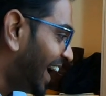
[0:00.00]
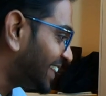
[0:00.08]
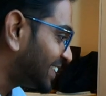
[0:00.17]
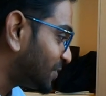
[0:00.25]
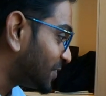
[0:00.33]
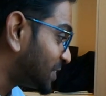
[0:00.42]

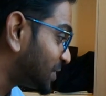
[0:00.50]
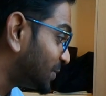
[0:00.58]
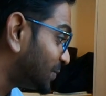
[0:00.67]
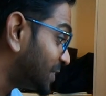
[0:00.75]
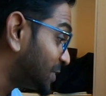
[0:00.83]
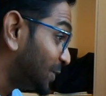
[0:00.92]
I think
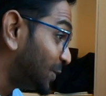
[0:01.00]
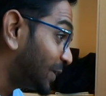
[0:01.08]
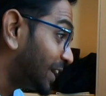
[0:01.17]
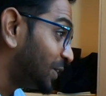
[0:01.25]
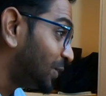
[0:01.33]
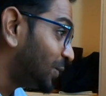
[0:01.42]
we should
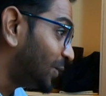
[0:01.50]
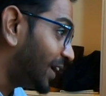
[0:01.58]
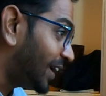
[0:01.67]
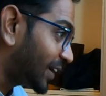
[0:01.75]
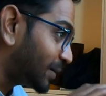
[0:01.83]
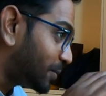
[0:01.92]
look into
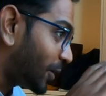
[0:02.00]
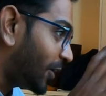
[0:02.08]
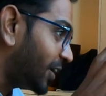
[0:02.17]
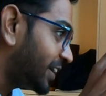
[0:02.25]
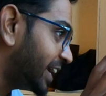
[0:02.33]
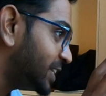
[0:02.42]
a broad